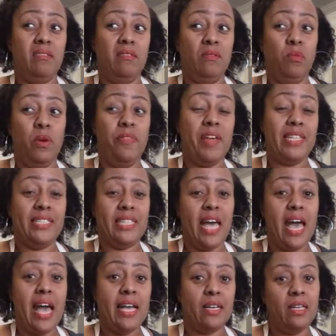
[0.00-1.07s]
one that's not,
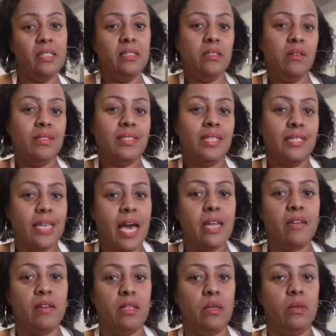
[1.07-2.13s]
you know, it's kind of
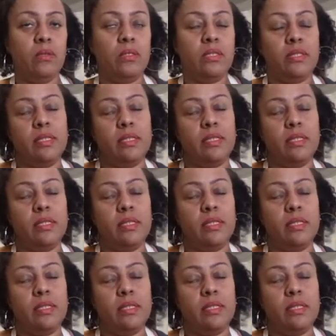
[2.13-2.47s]
close.